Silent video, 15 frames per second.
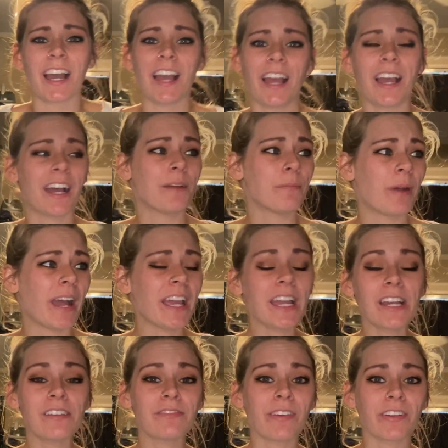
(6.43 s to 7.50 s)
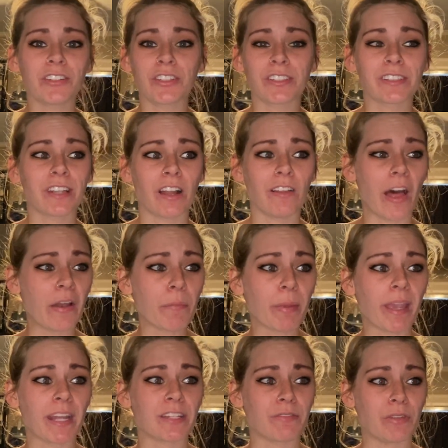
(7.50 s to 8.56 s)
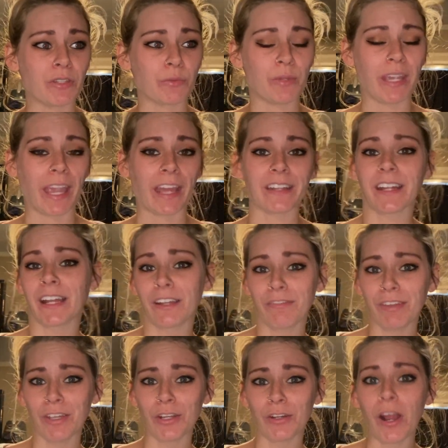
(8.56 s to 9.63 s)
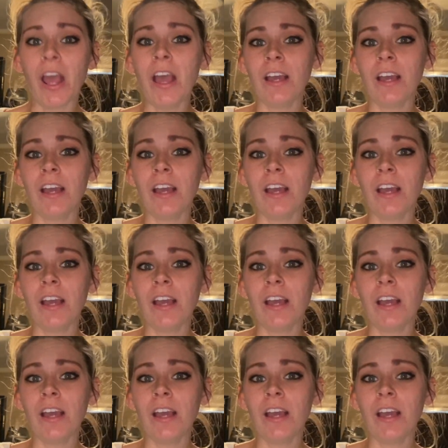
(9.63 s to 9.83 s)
I have just a lot of plans for this weekend, and I figured